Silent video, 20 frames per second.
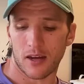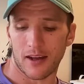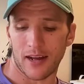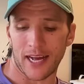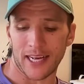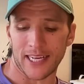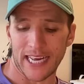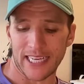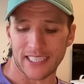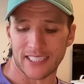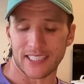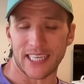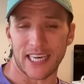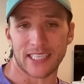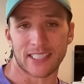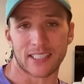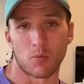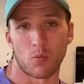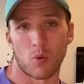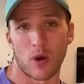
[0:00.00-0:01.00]
I guess
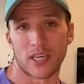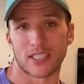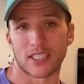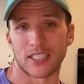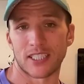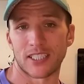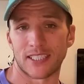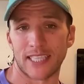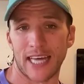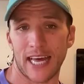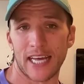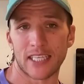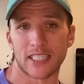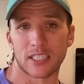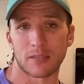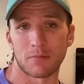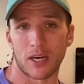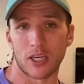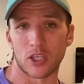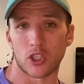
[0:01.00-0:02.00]
this and Western
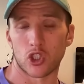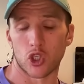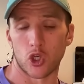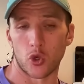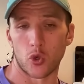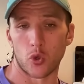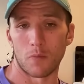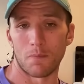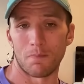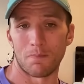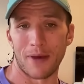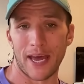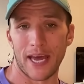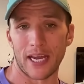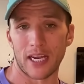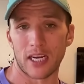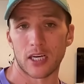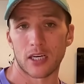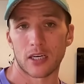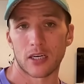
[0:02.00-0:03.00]
States are my two
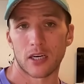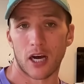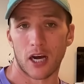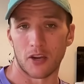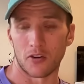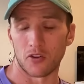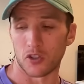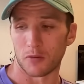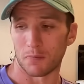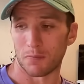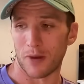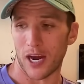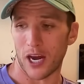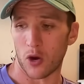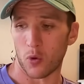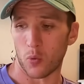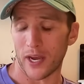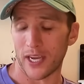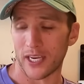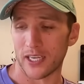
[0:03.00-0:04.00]
big
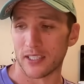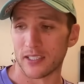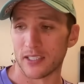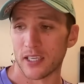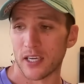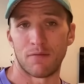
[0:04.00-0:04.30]
100-mile wins.